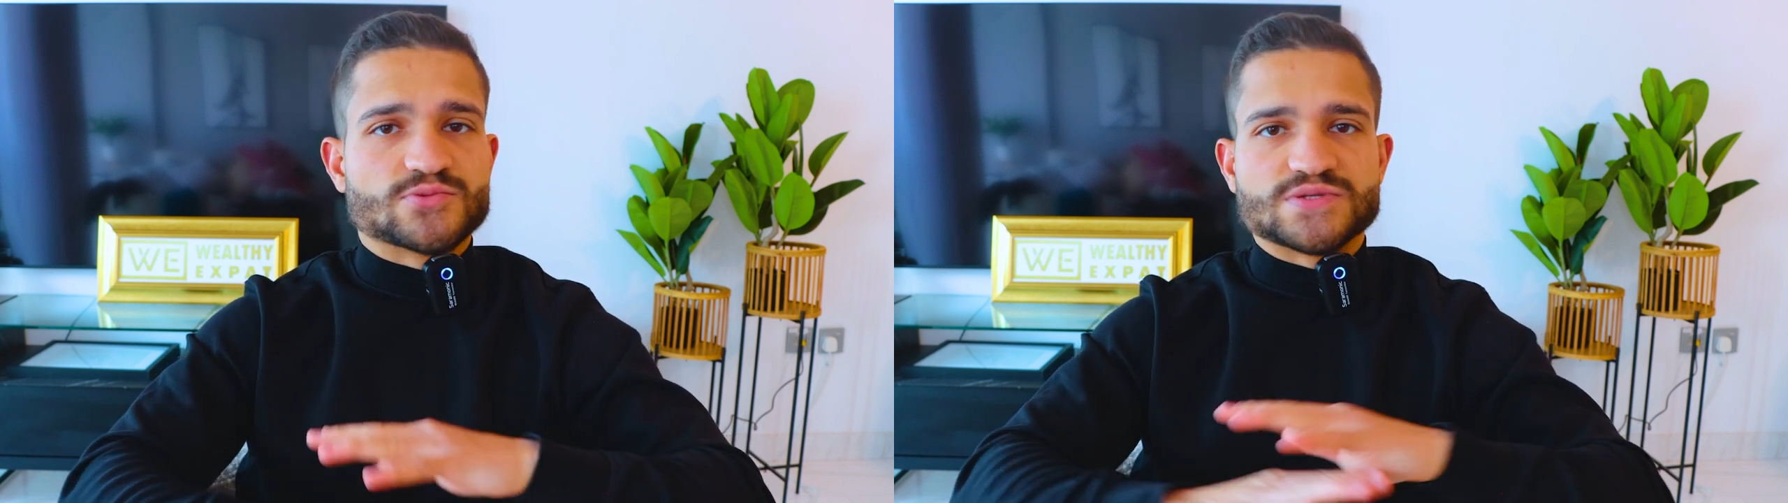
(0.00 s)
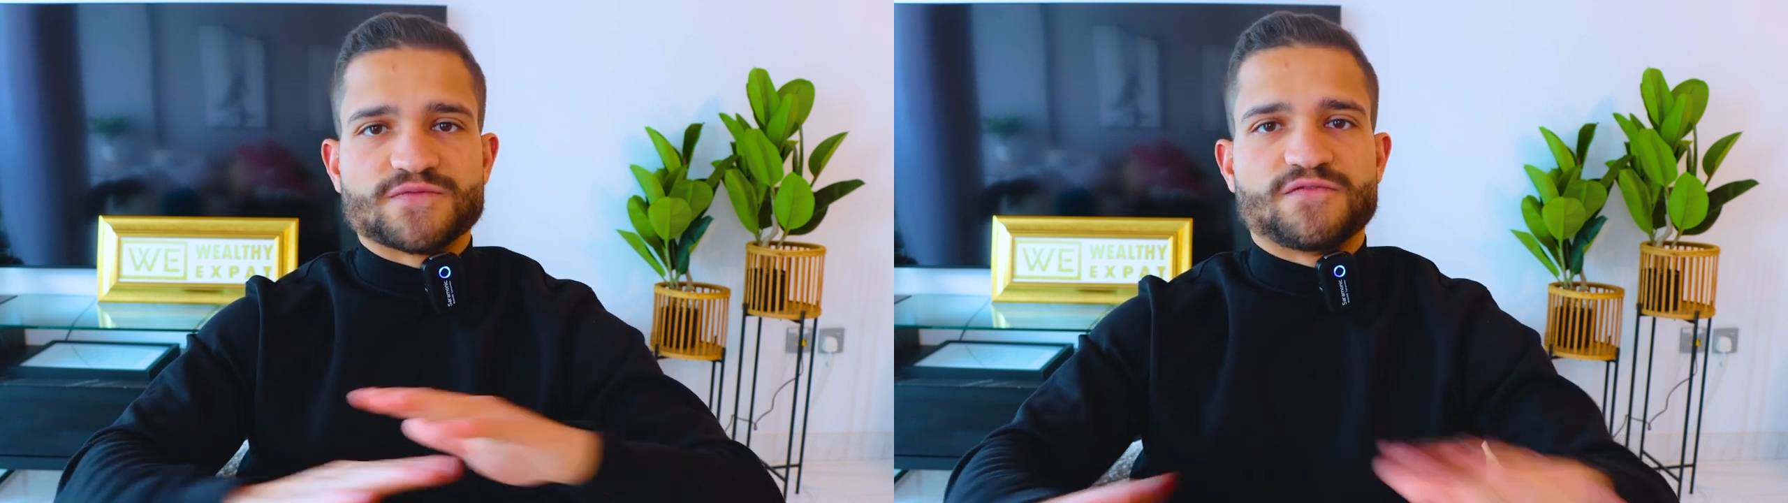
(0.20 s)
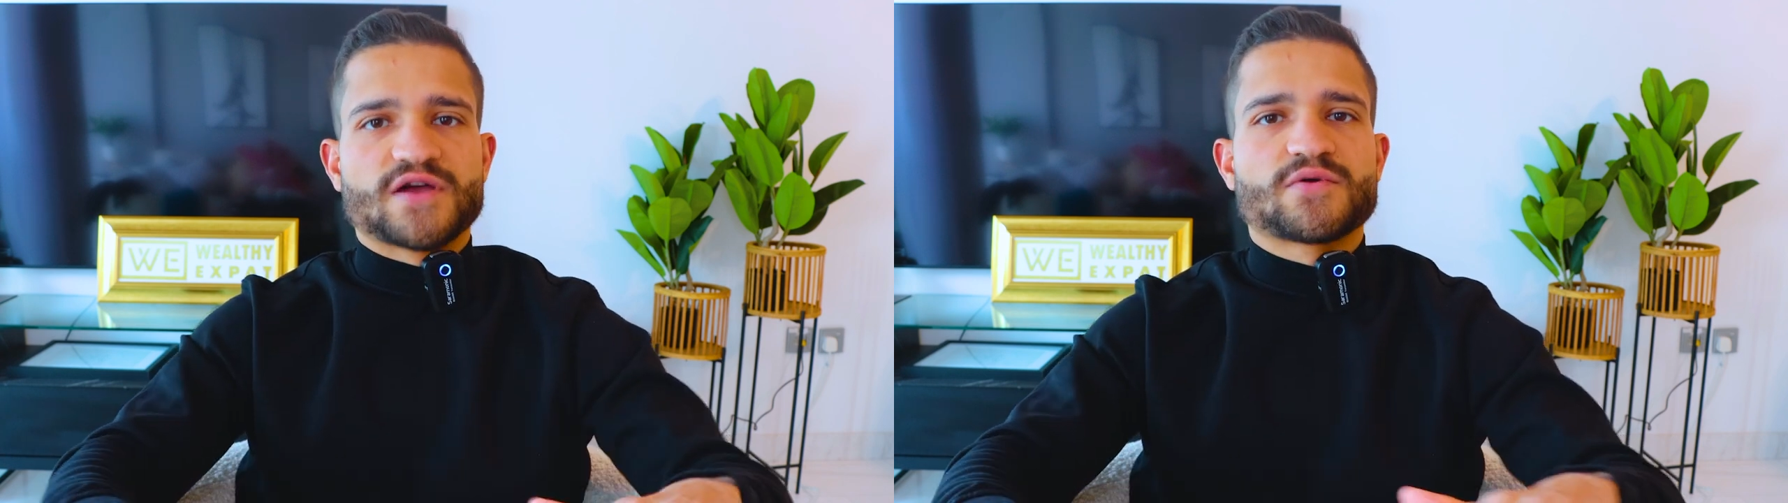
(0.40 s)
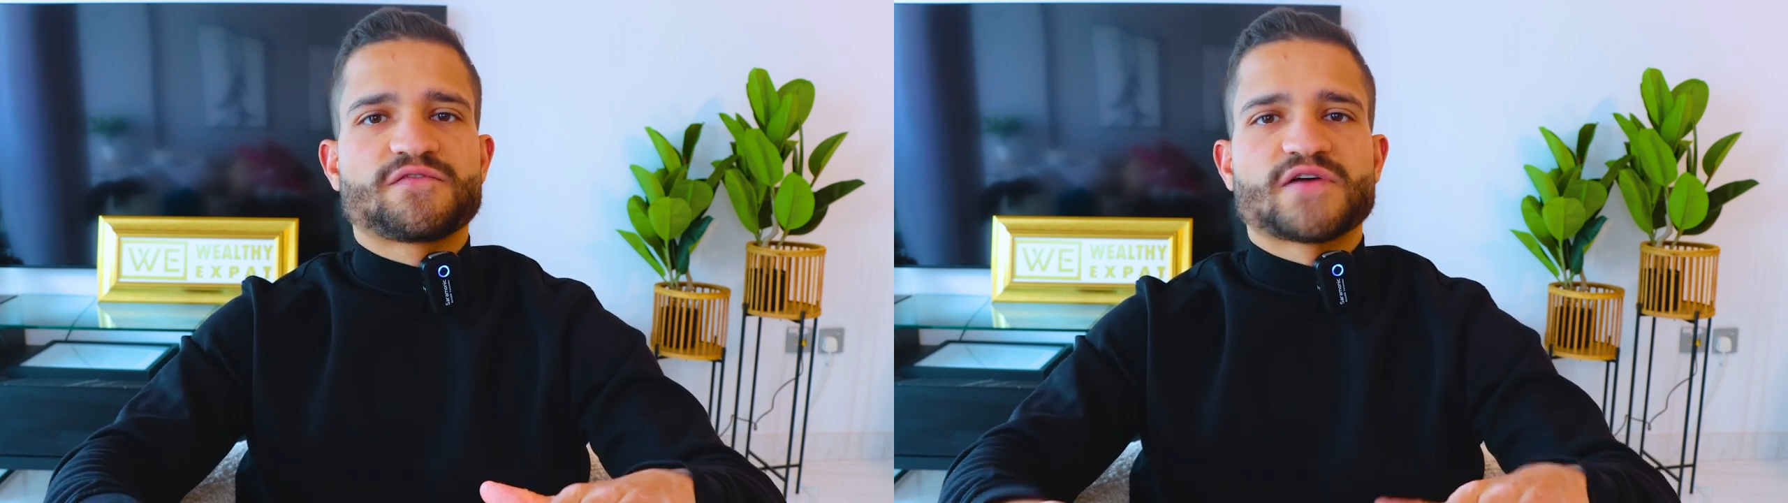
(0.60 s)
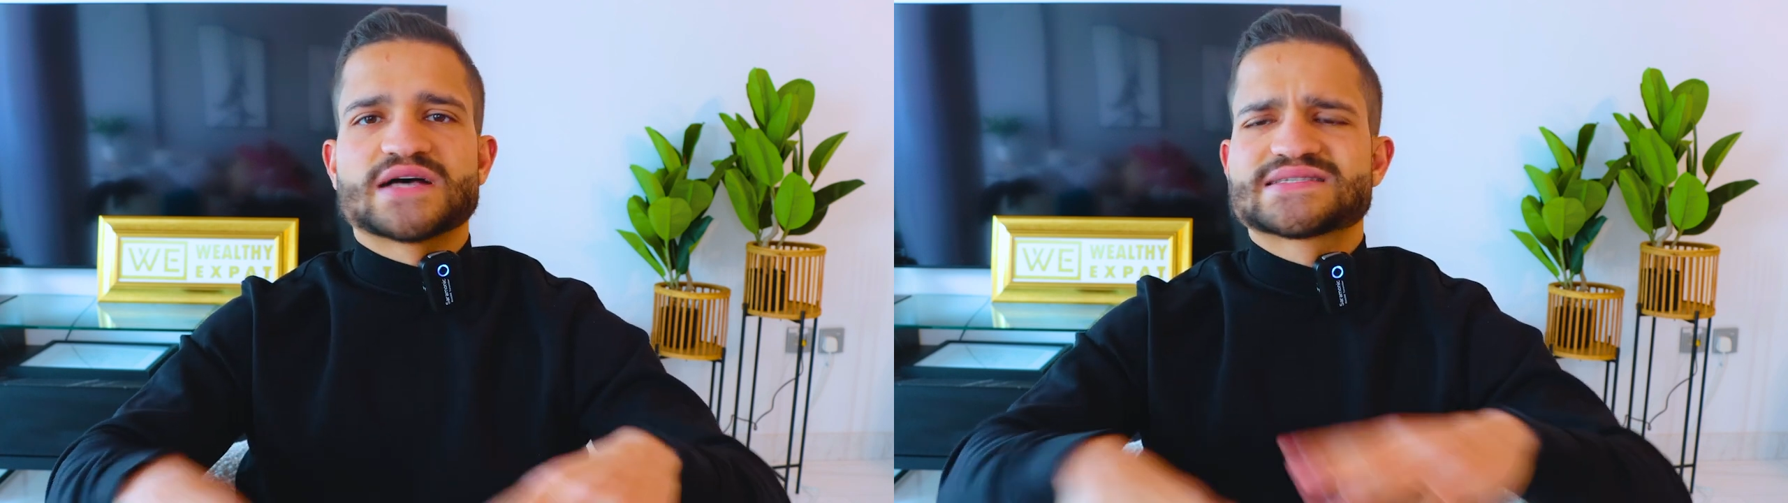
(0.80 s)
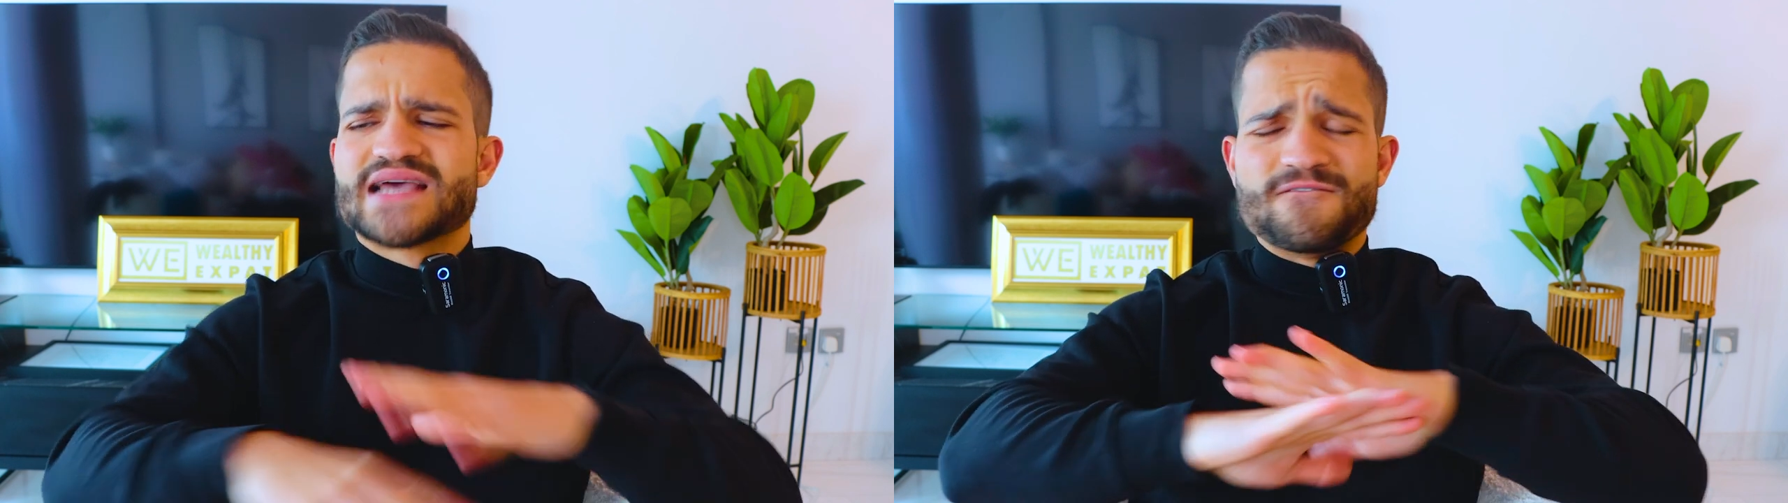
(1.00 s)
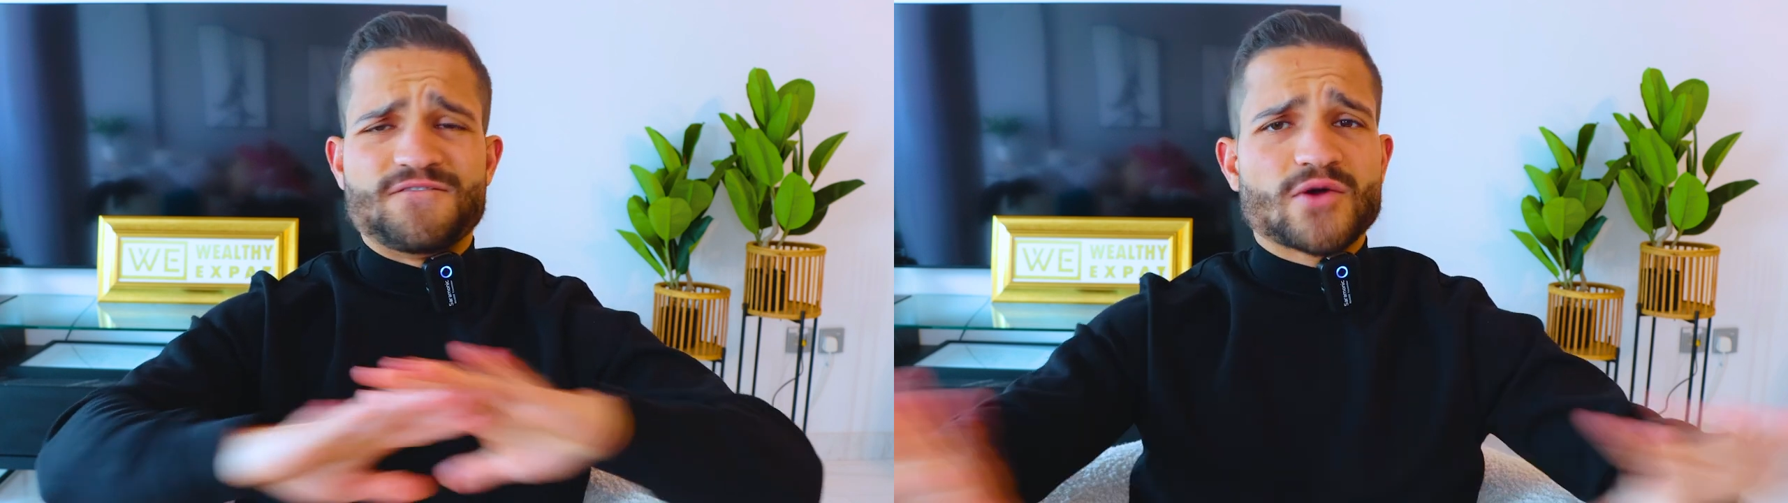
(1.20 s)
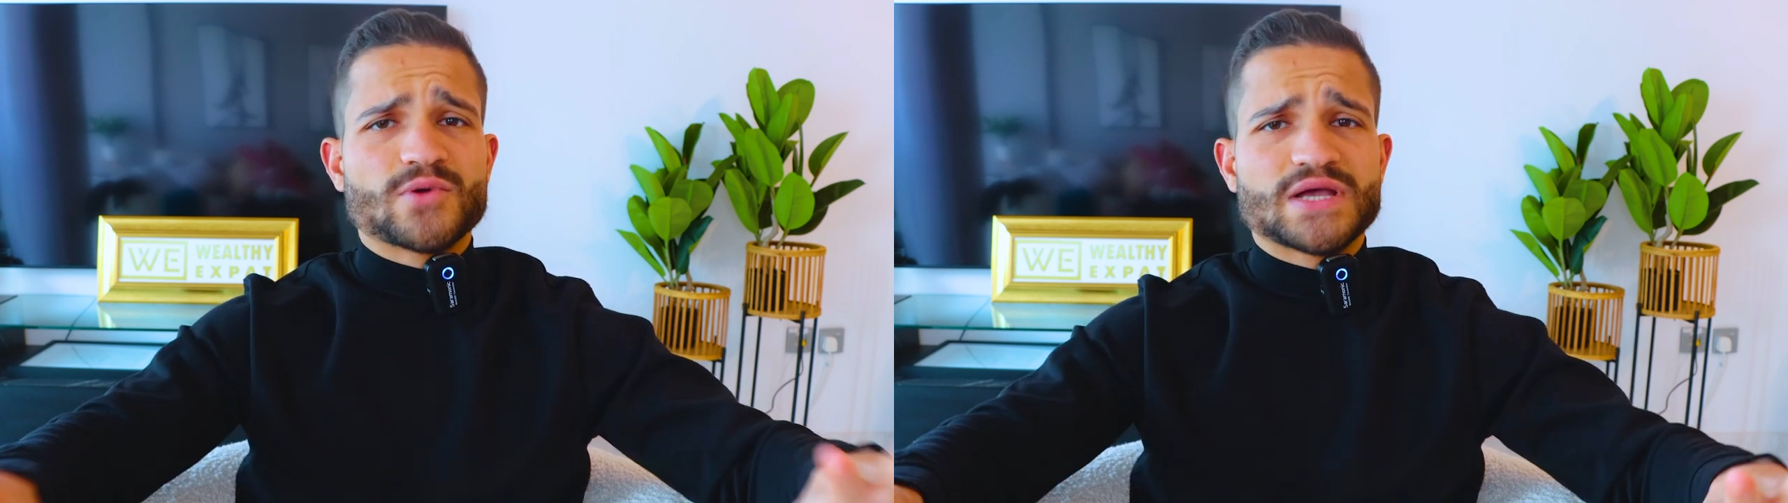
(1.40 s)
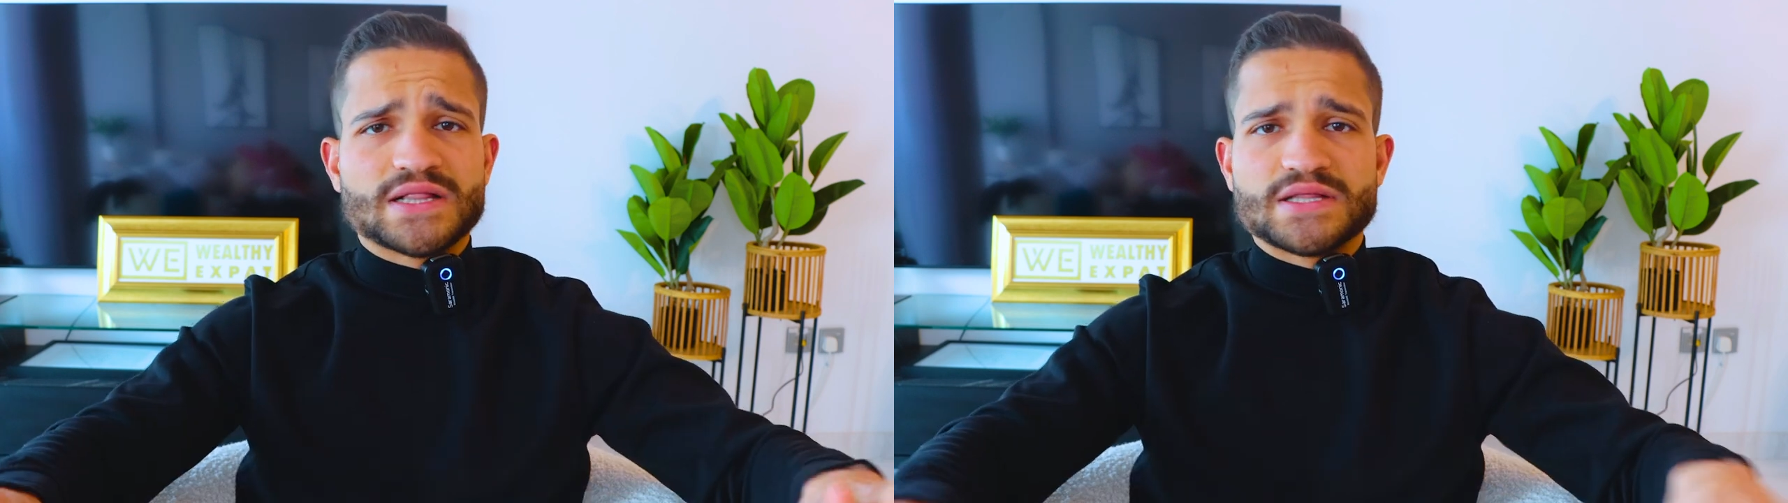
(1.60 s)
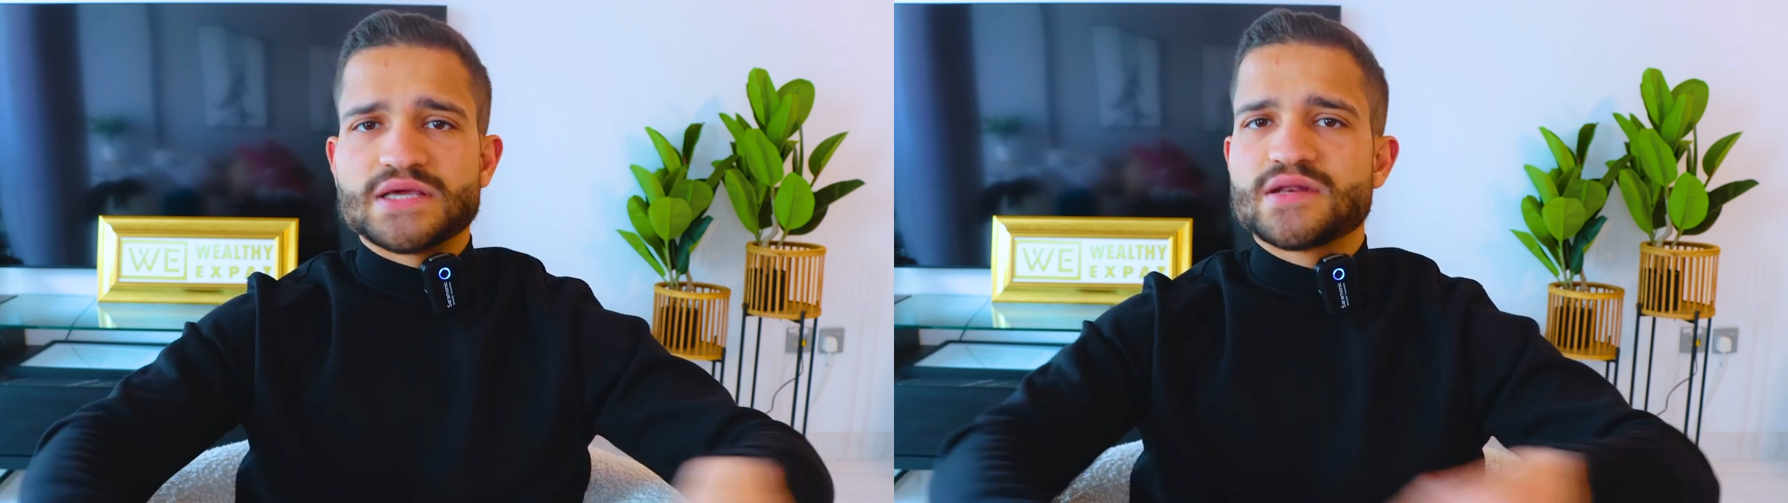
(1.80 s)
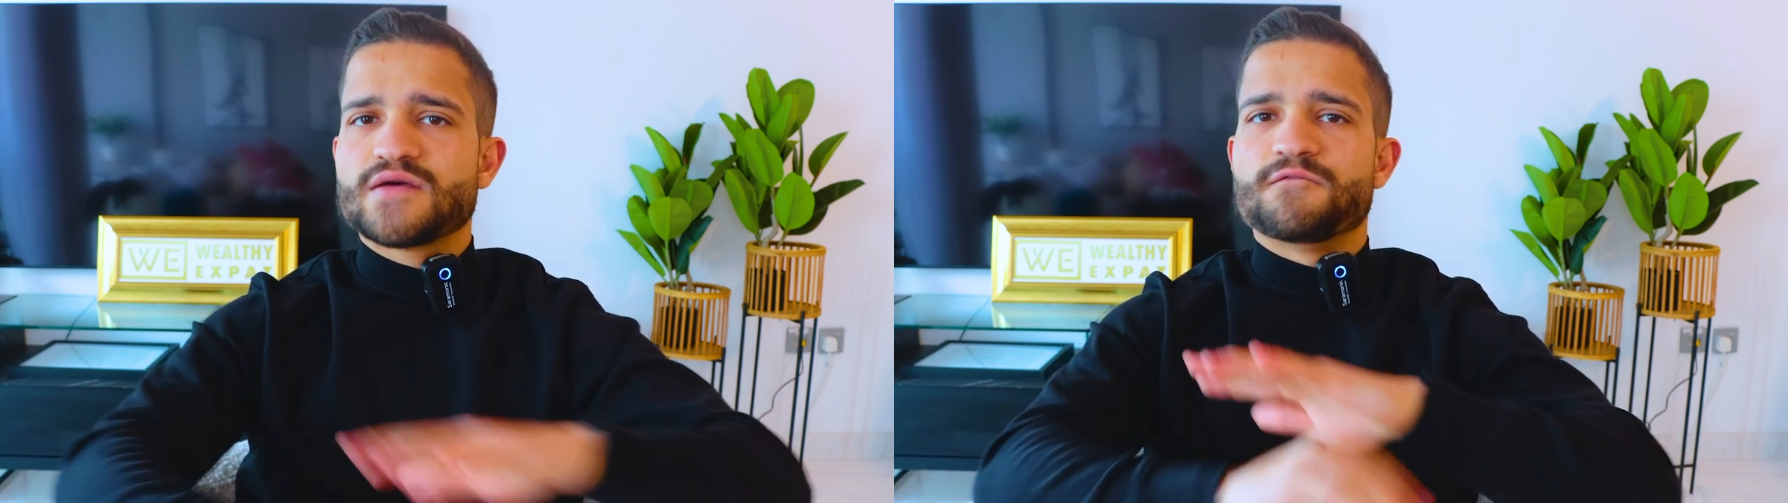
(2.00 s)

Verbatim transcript: It was very fast, very clean,